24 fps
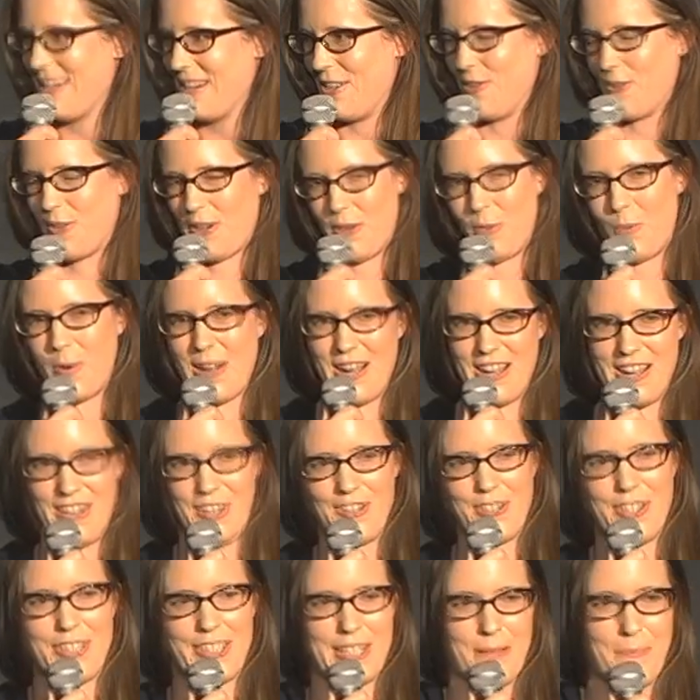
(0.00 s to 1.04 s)
You can wear
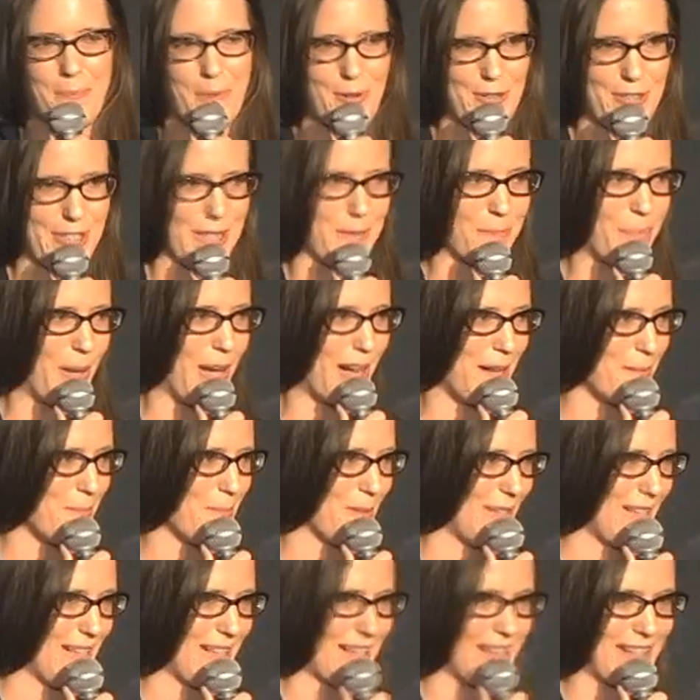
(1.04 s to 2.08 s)
your slippers in
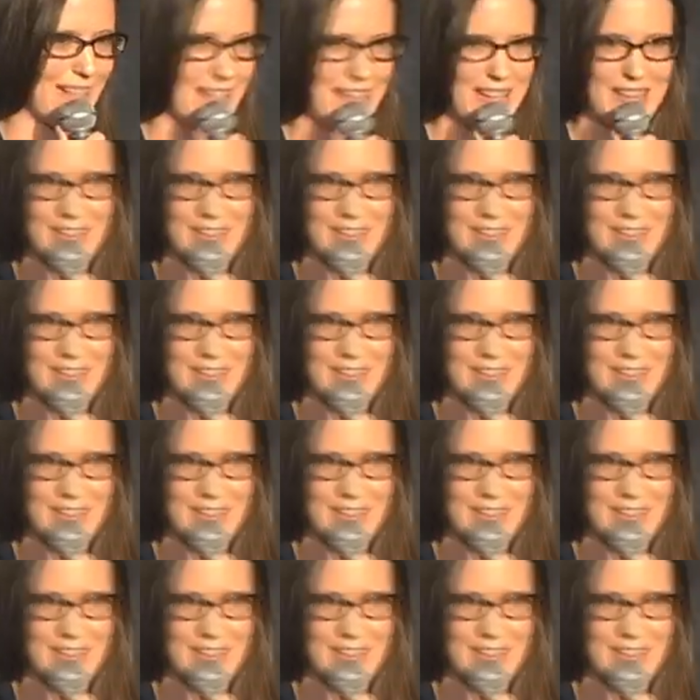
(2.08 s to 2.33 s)
public.